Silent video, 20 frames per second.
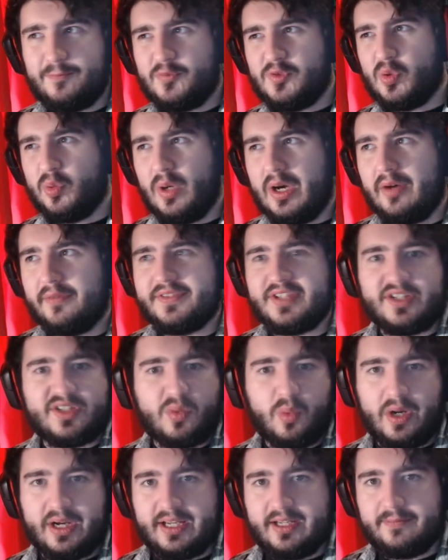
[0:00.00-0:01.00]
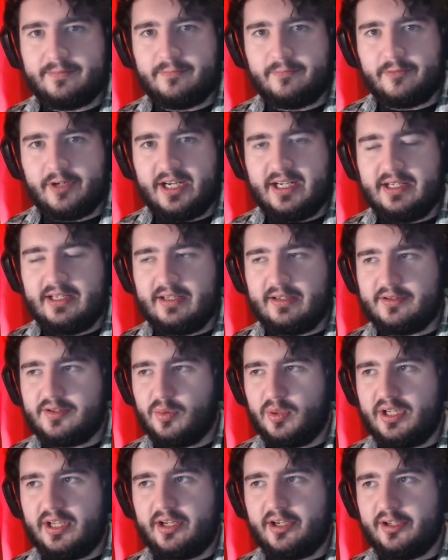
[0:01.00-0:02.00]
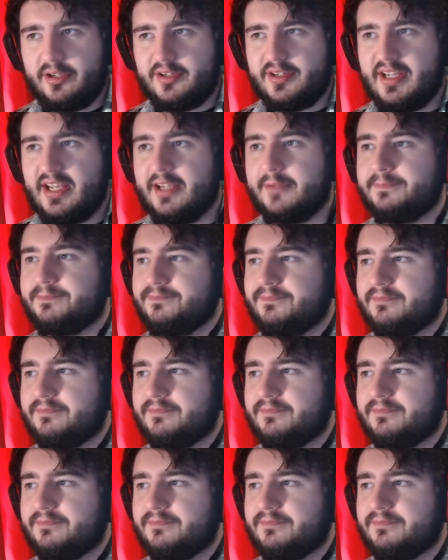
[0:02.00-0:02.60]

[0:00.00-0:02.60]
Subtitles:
12 to 20, right? 20 on a good day.